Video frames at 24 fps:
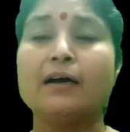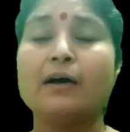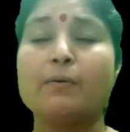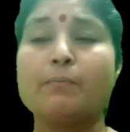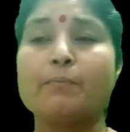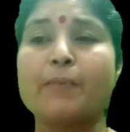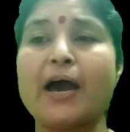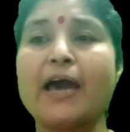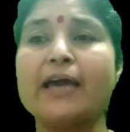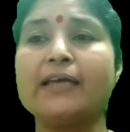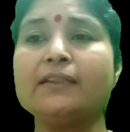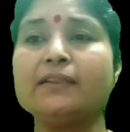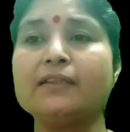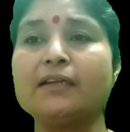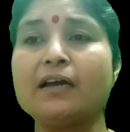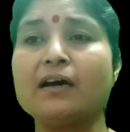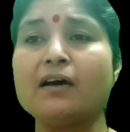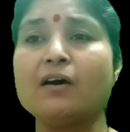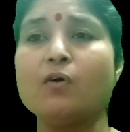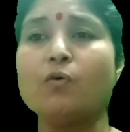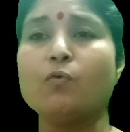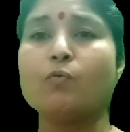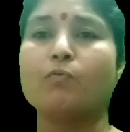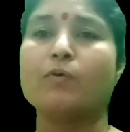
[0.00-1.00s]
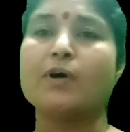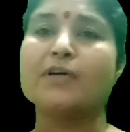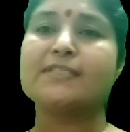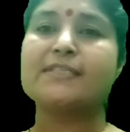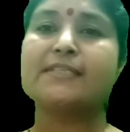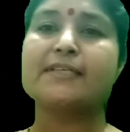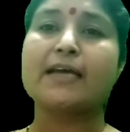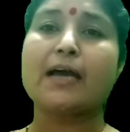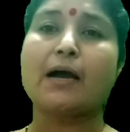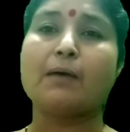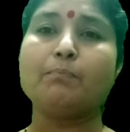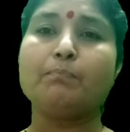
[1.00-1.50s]
Mahendra was
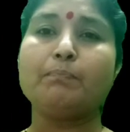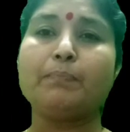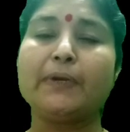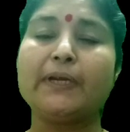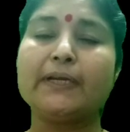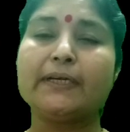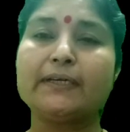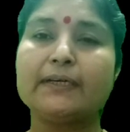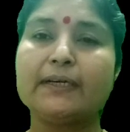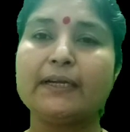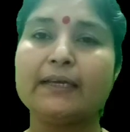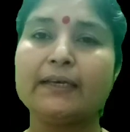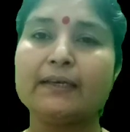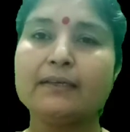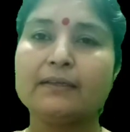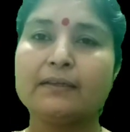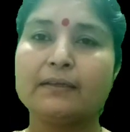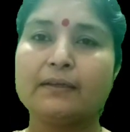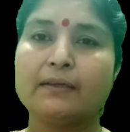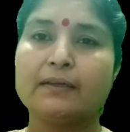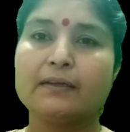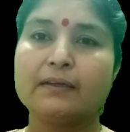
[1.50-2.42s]
completely